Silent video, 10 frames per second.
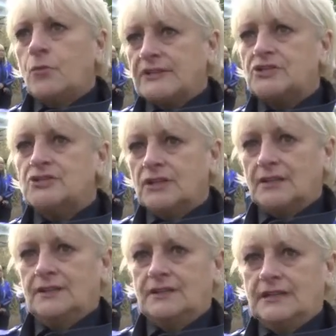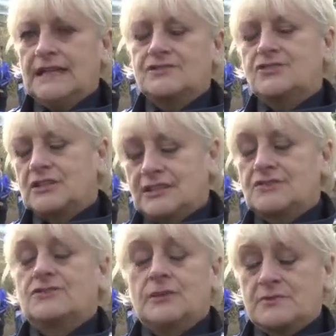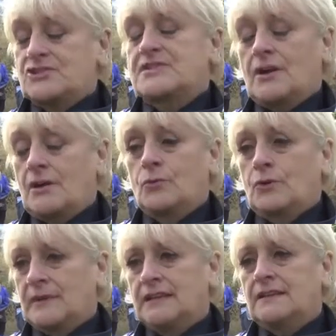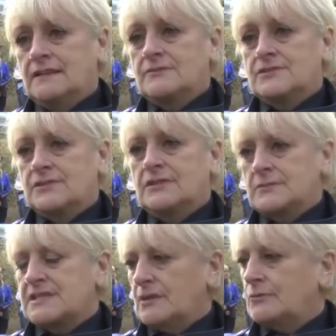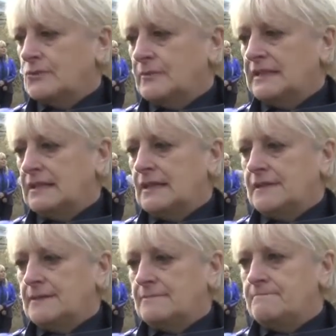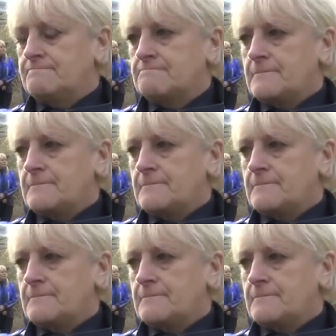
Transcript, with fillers: when you, it, it, it was just heartwarming. It was, it was heartwarming. Um,